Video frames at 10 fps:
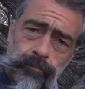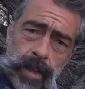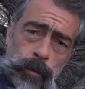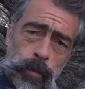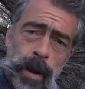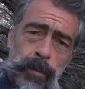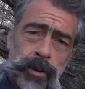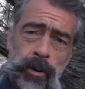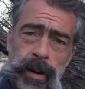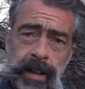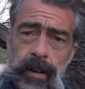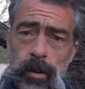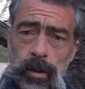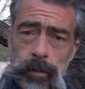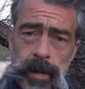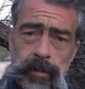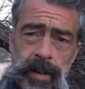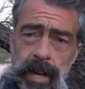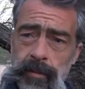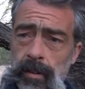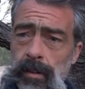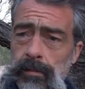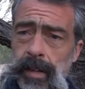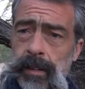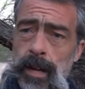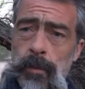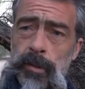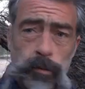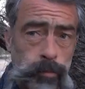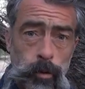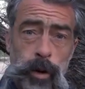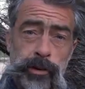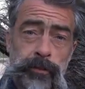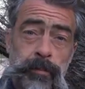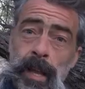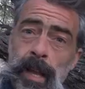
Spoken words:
They would probably know how to get a hold of me if they'd come to fruition.